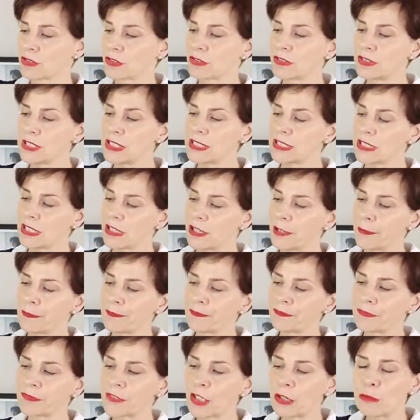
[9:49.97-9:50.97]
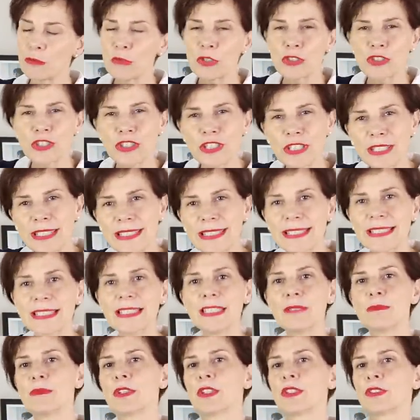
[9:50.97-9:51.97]
So these are much
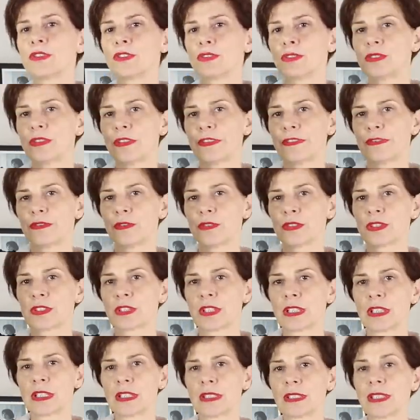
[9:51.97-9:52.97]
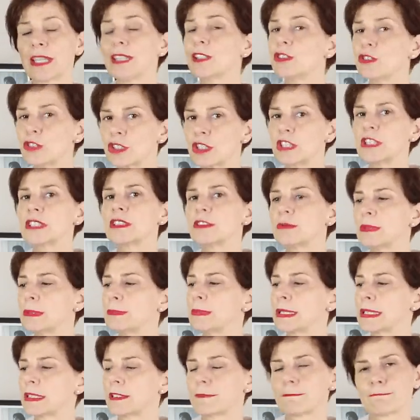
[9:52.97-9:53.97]
slimmer to the foot and look a little
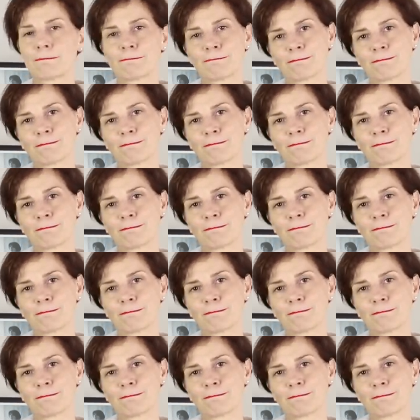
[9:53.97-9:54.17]
bit better.